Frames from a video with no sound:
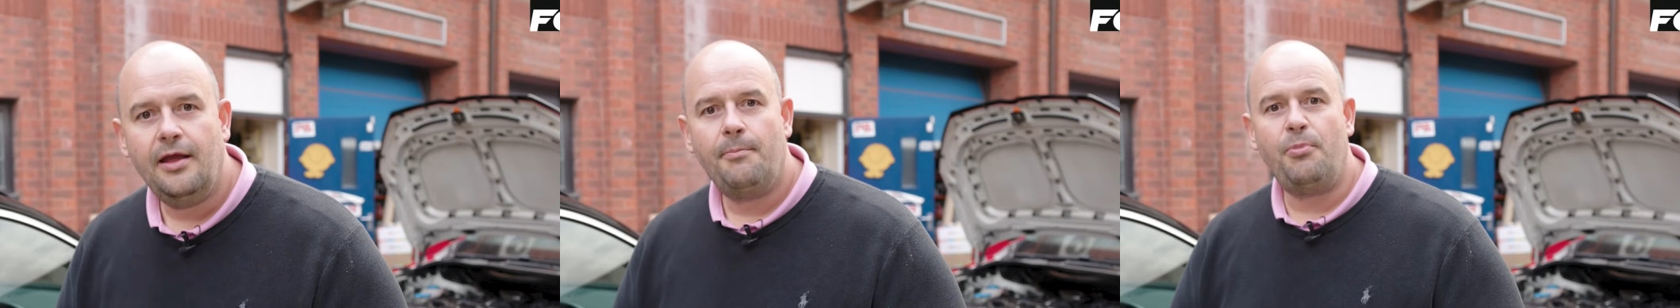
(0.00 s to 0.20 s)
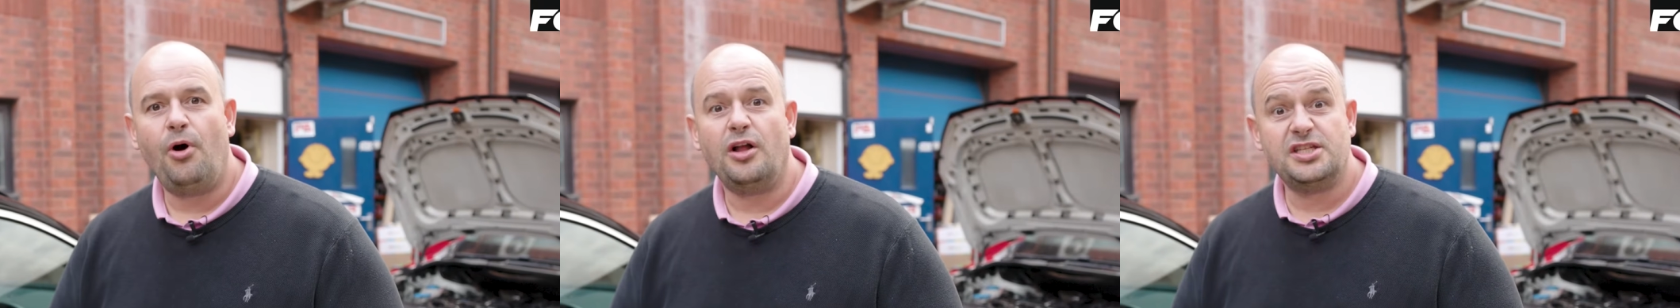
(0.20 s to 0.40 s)

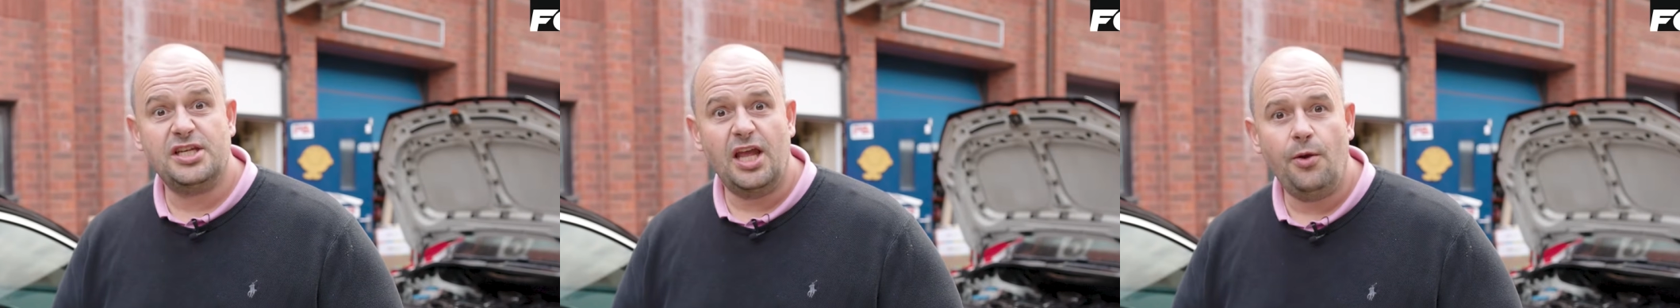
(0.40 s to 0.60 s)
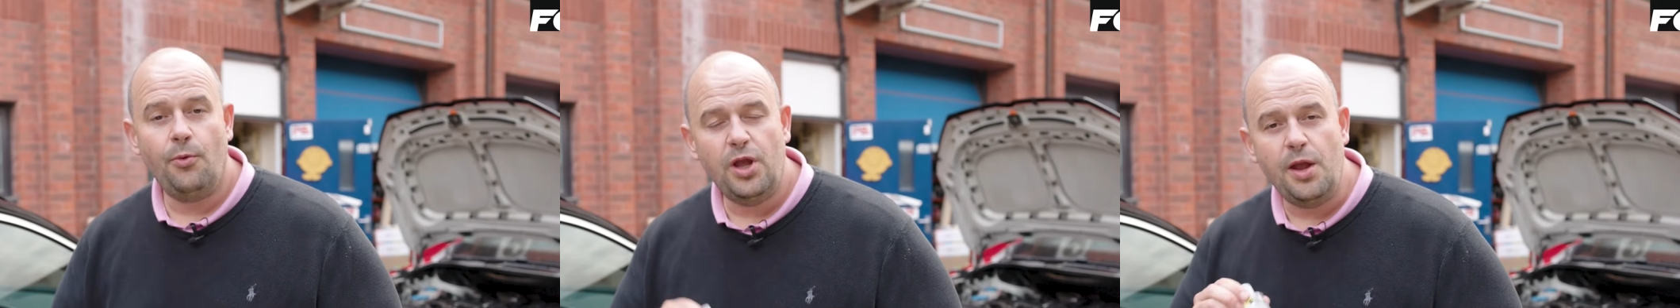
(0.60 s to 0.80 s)
But I tell
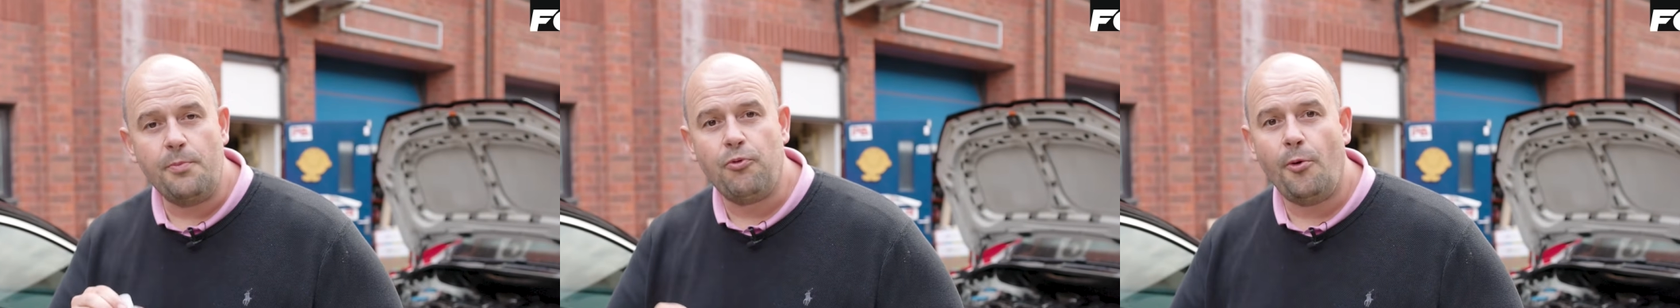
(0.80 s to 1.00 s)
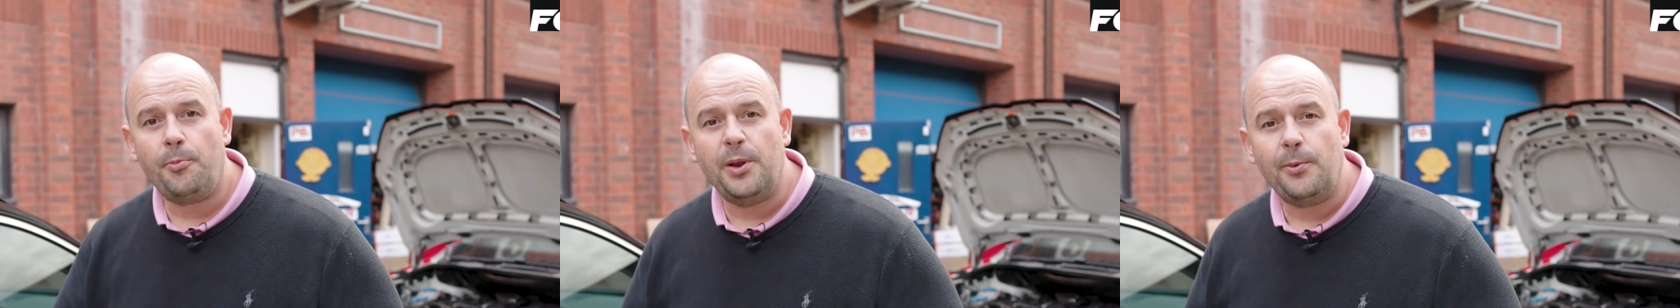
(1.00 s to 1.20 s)
you what, you
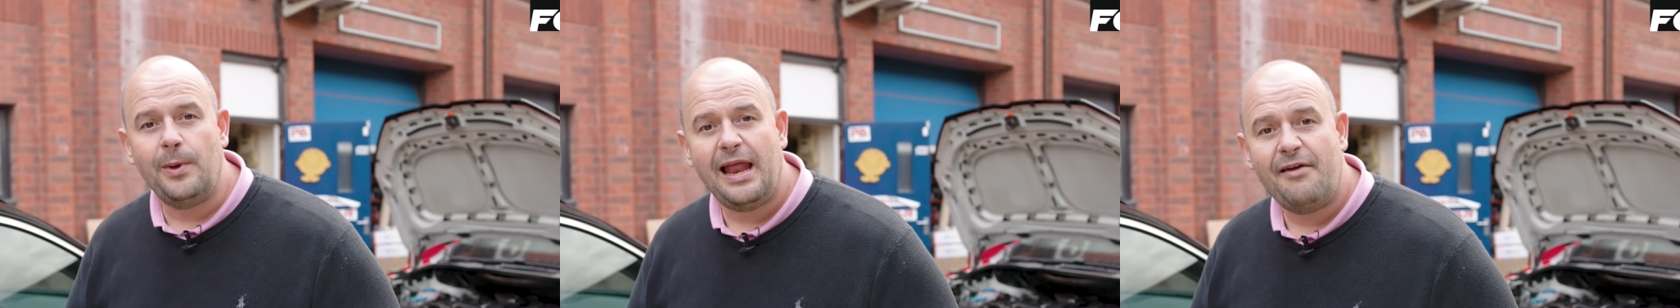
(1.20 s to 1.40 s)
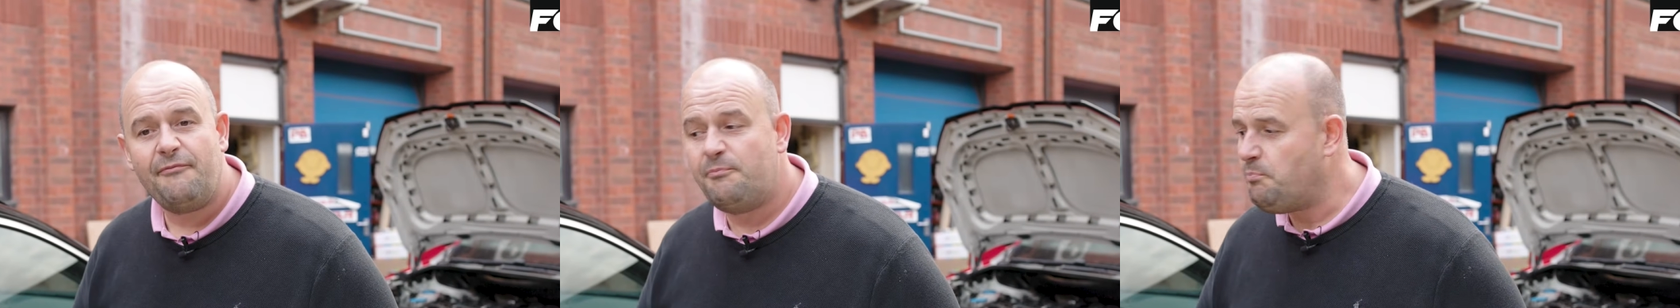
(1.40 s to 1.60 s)
probably will
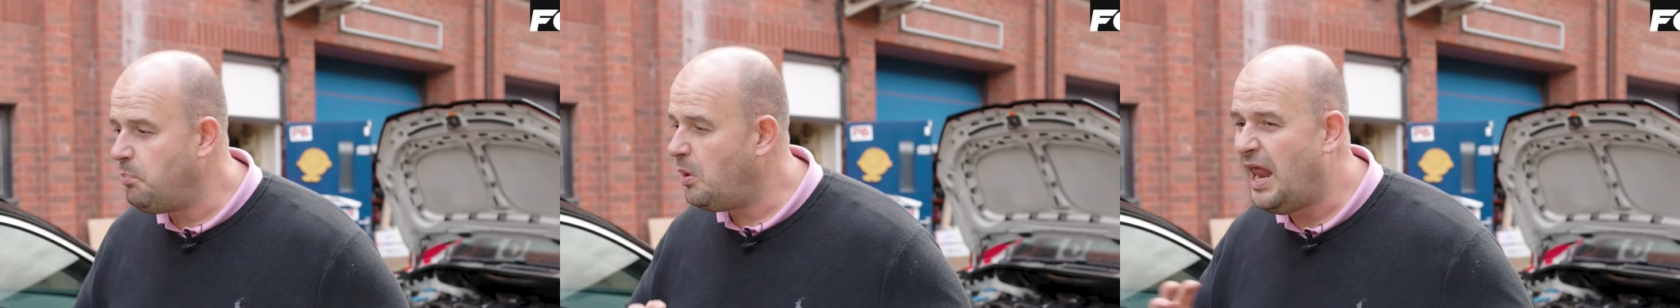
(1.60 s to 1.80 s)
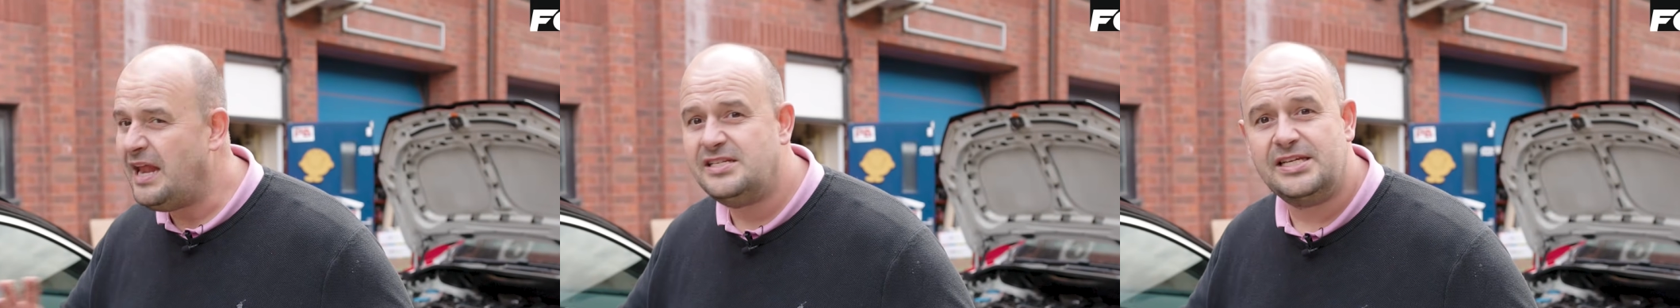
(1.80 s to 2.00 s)
have
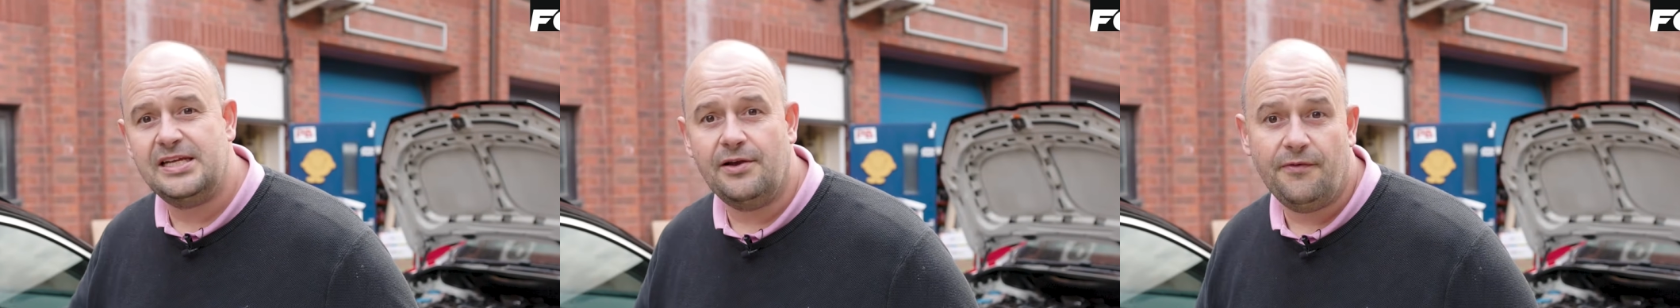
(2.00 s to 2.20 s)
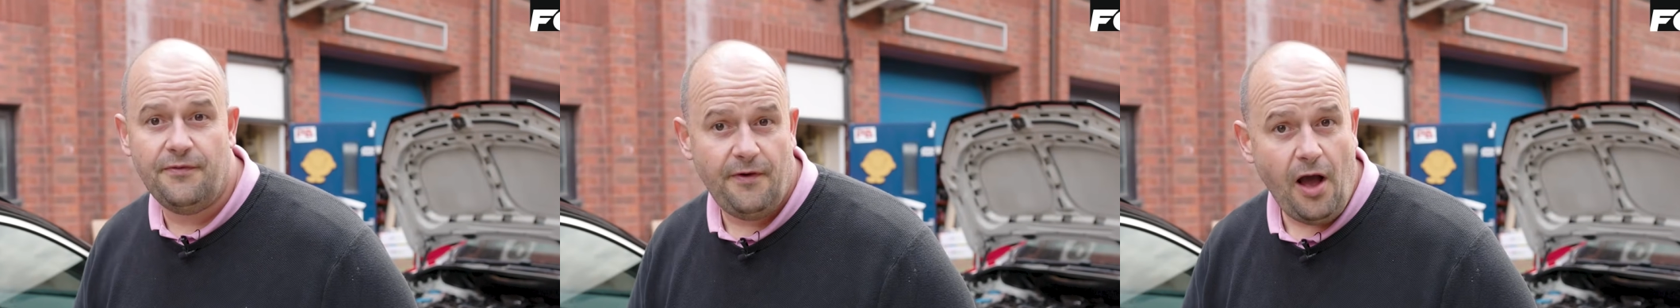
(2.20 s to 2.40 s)
plenty of